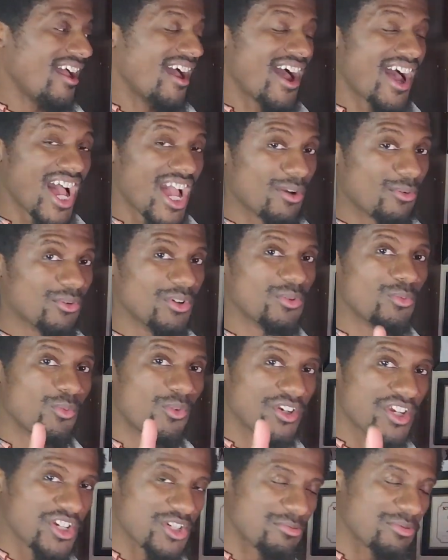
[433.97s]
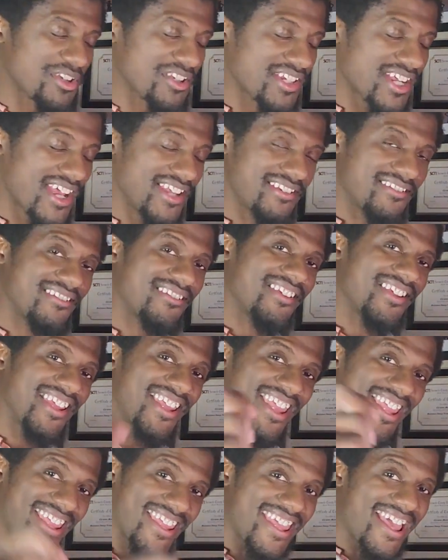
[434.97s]
I would 100%
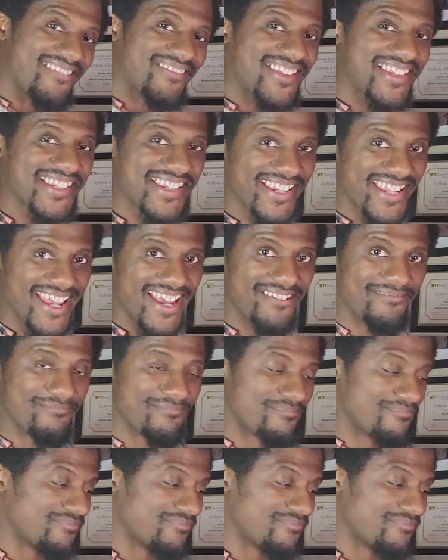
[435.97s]
get this again.